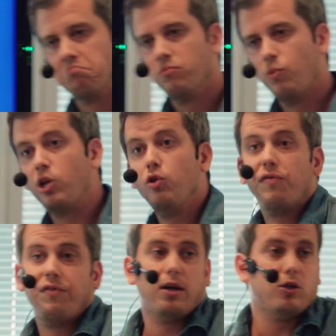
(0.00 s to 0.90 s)
What do you
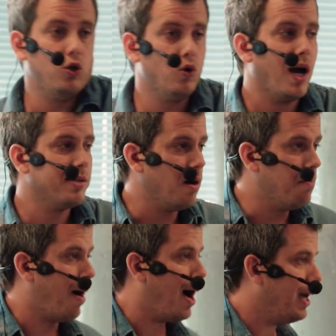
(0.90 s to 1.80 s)
feel? You guys are
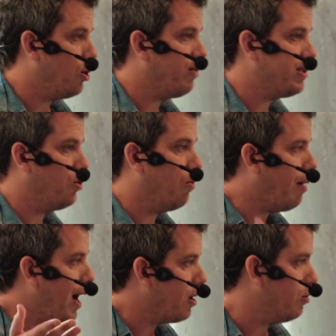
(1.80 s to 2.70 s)
buying, obviously you're
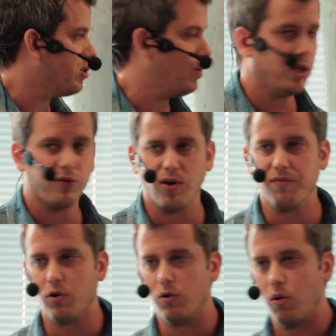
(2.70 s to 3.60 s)
buying also a lot of
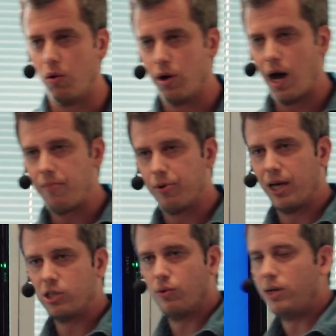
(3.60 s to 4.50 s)
traffic on
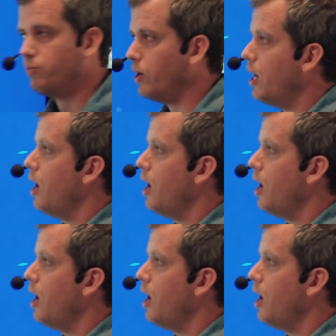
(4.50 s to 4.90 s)
hyper-casual as well.